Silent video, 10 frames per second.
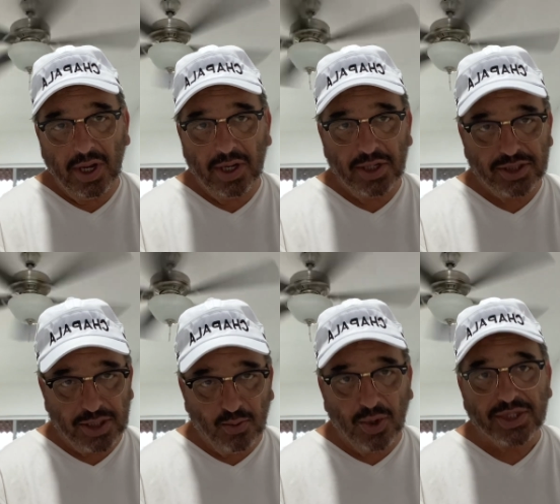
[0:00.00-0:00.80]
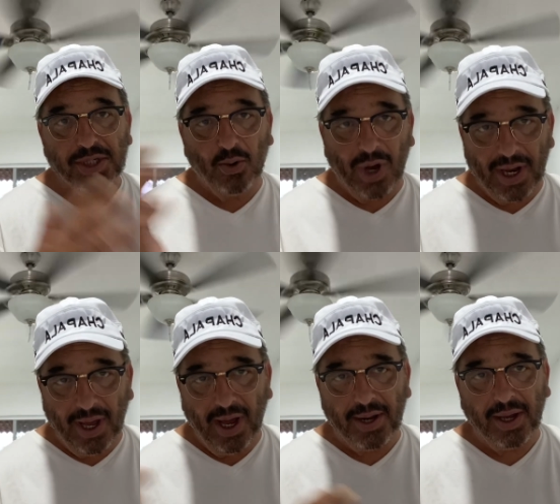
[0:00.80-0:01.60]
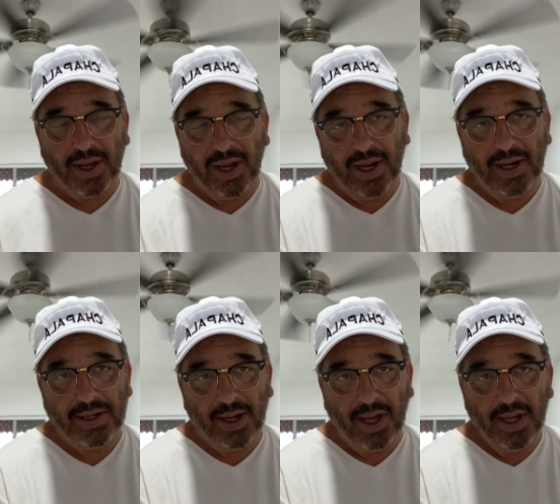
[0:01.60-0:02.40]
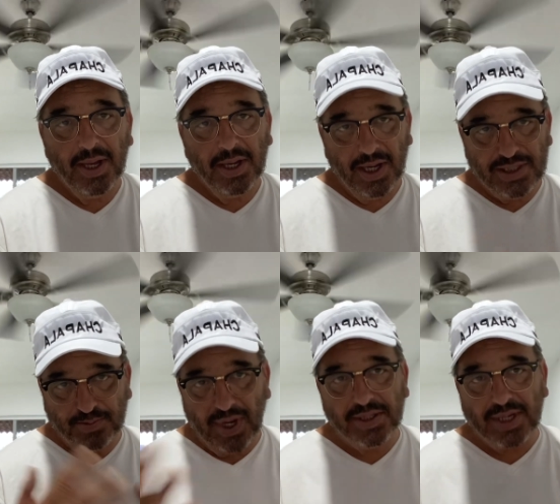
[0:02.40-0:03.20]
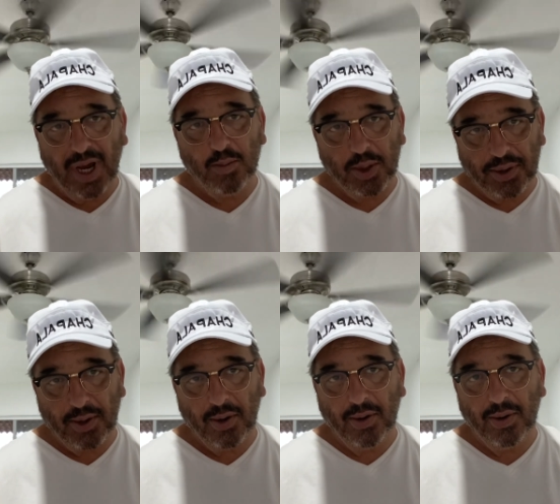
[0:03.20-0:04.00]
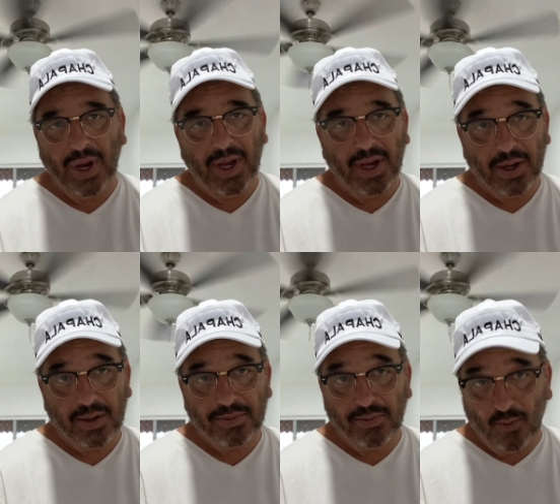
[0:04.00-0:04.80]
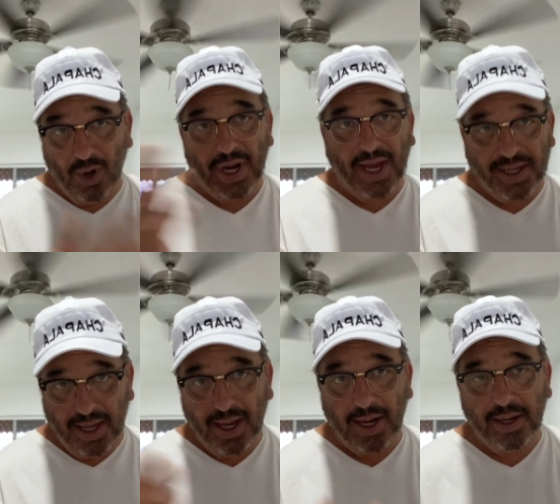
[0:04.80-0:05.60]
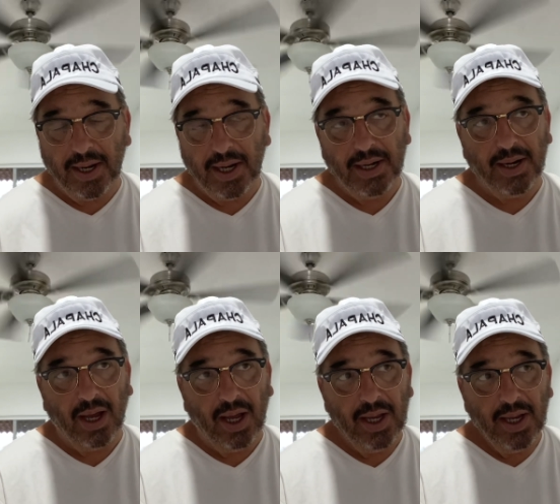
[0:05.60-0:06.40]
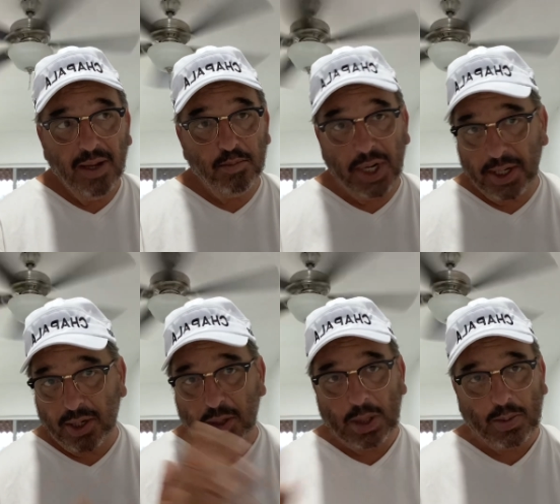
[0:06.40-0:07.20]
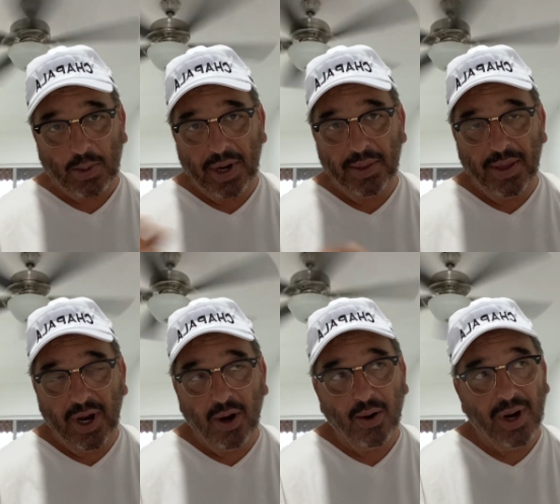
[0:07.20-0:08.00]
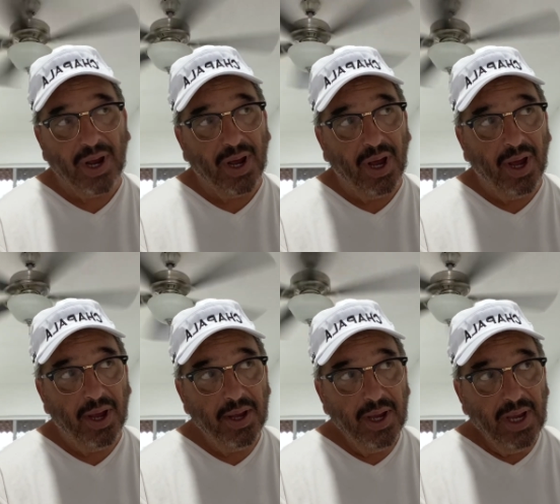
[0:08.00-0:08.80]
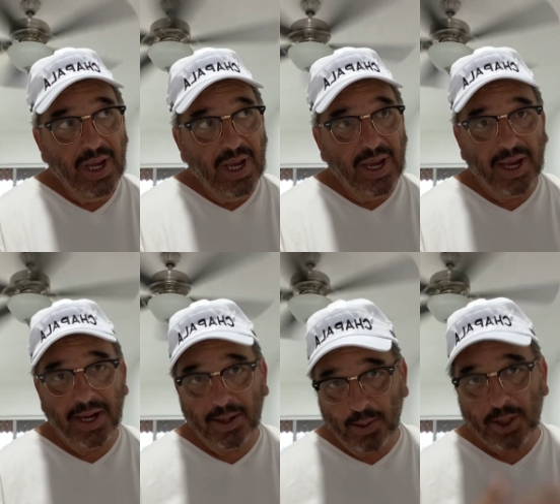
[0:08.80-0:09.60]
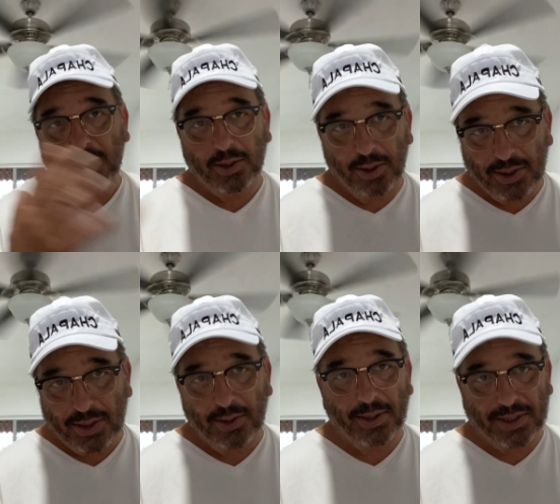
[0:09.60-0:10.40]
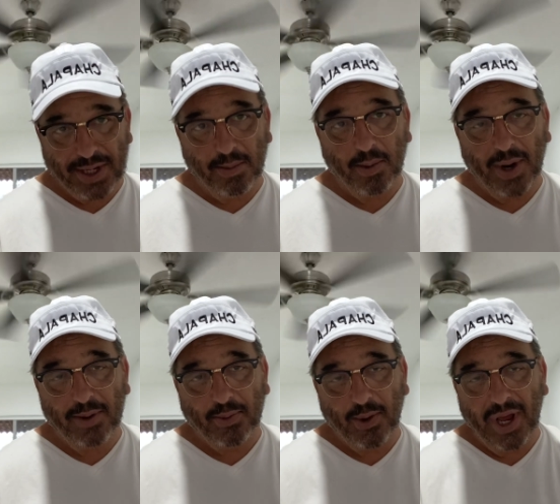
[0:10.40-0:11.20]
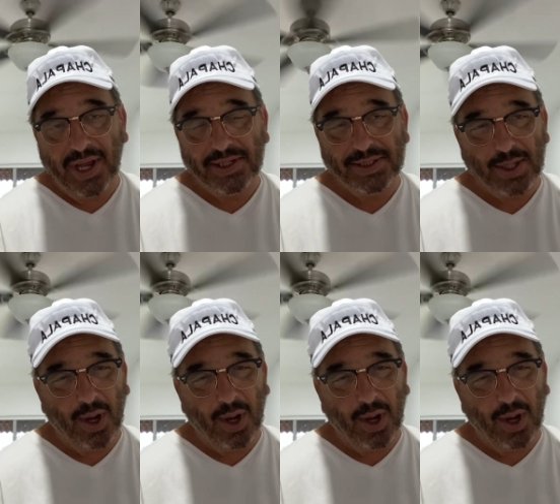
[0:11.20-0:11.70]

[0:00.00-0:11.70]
She works in Guadalajara, and I spend time with her when I can, and made a good friend there. And I've introduced her to some of my friends.